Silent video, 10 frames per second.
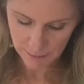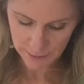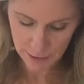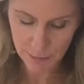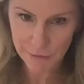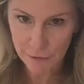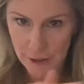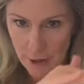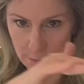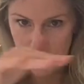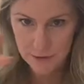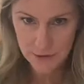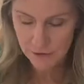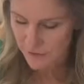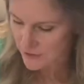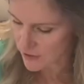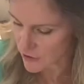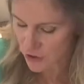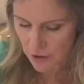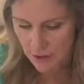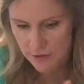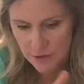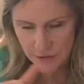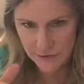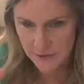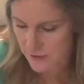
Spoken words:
can move around, but the surface tension on the surface,